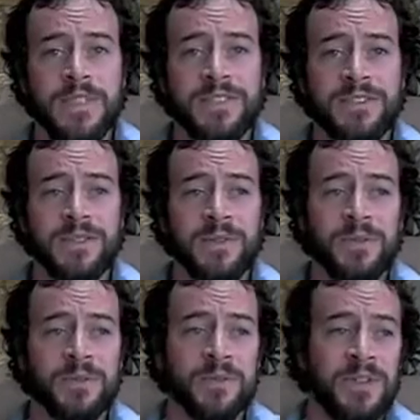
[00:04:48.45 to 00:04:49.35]

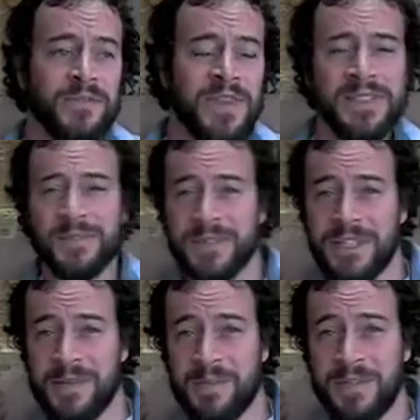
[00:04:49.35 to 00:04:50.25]
So if that's what's
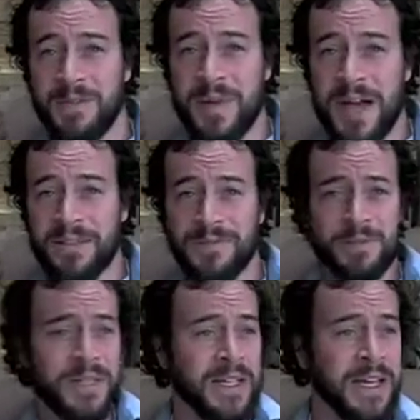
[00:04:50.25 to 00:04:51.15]
keeping you back from
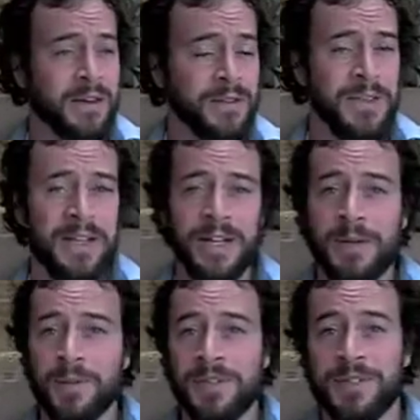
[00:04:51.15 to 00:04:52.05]
being healthy, I
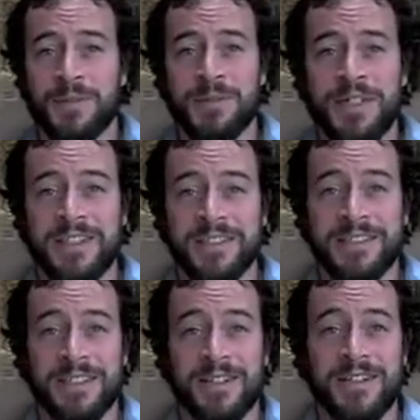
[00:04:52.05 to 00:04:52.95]
hope that you'll
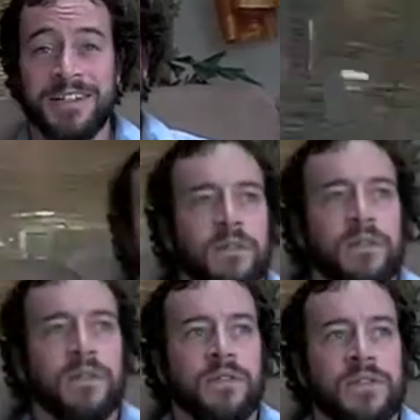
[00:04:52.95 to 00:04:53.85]
reconsider.
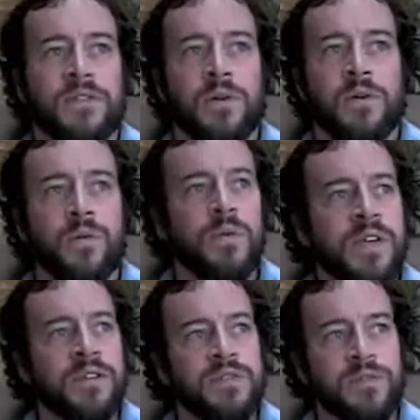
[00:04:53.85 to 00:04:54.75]
So
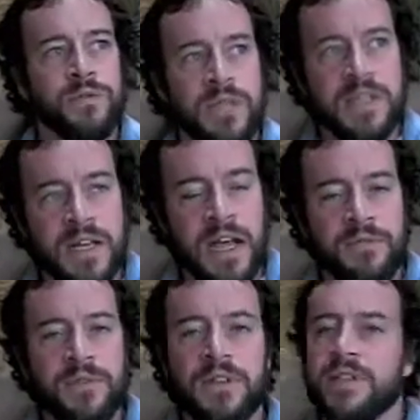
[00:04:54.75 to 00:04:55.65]
we treat
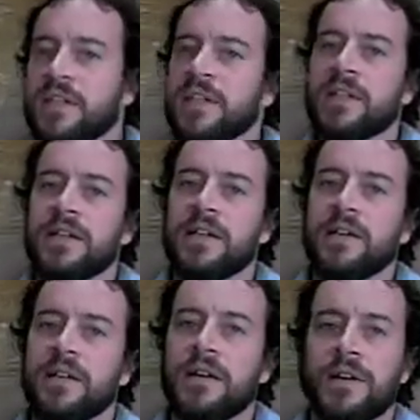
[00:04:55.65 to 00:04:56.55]
everything
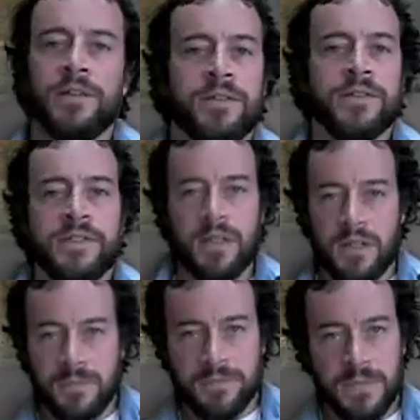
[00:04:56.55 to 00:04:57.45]
under the
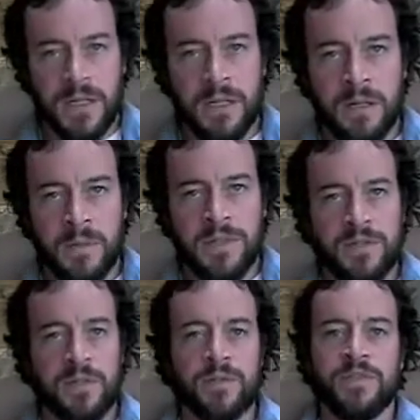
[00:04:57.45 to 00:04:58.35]
sun. in
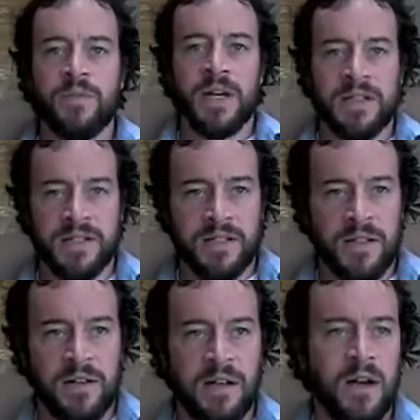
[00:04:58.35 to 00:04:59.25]
terms of medicine.
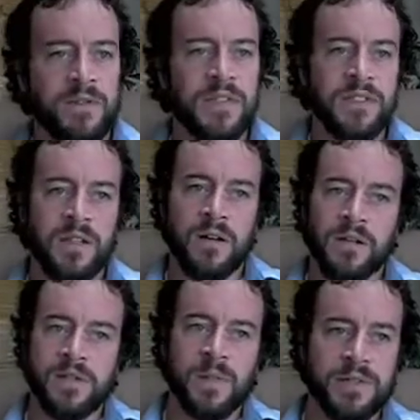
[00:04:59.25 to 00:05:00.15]
And obviously our
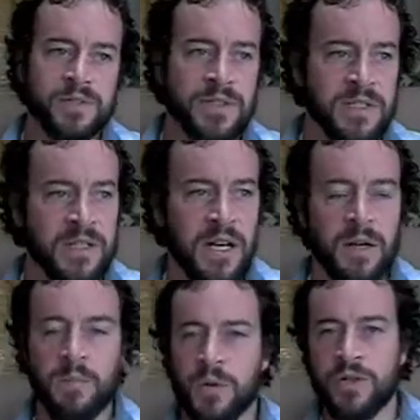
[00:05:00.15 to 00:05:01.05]
specialty is not
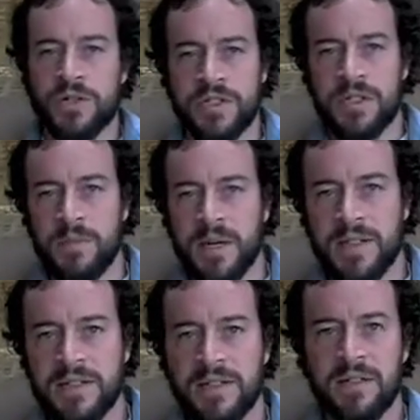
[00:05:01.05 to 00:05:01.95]
emergency
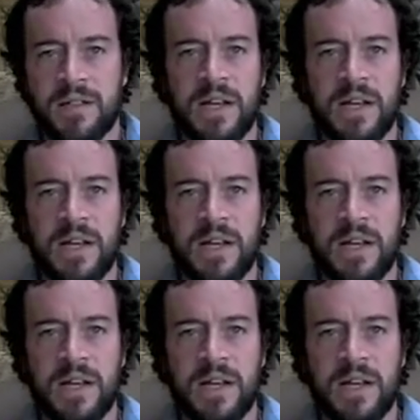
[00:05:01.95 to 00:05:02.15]
medicine.